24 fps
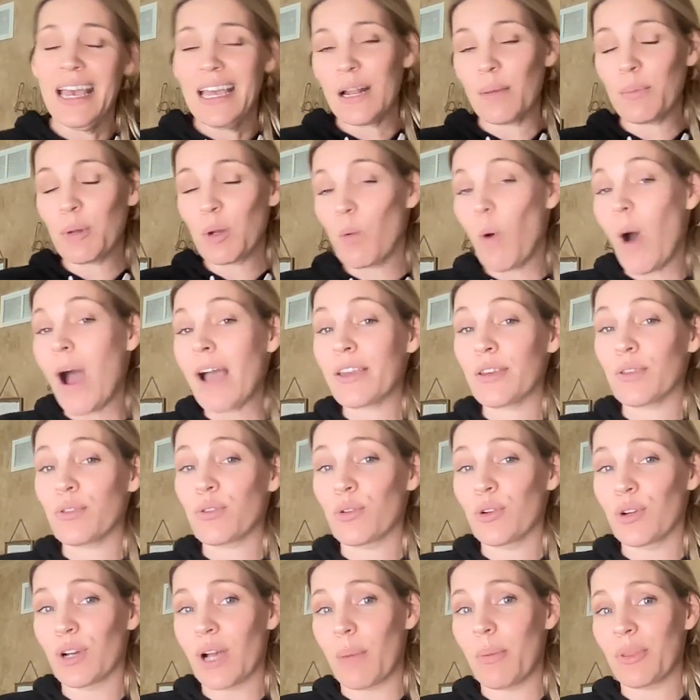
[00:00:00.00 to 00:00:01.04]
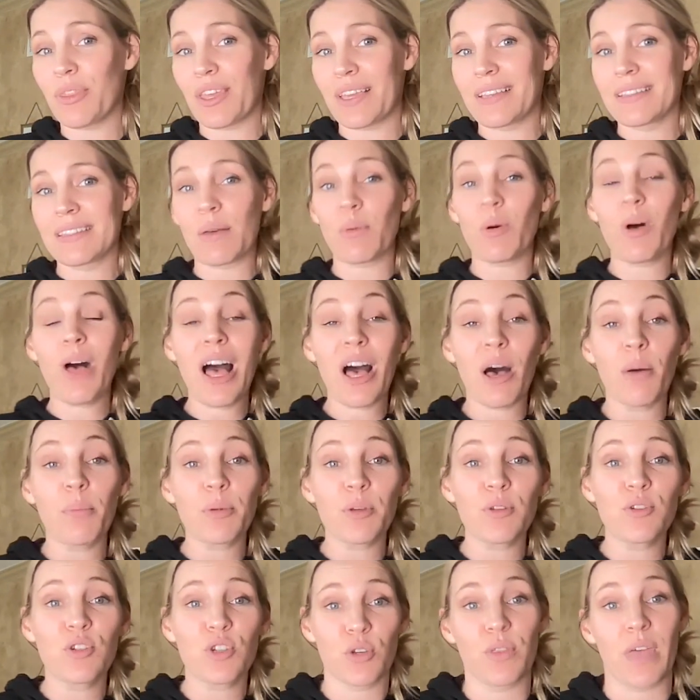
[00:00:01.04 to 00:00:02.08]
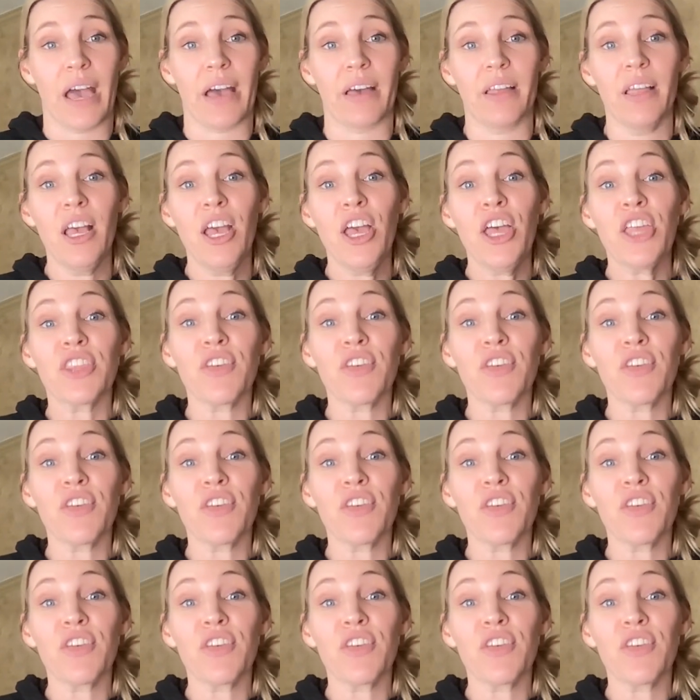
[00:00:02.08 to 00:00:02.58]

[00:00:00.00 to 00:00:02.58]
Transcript: I'm going to walk you through a couple things that will help you do that.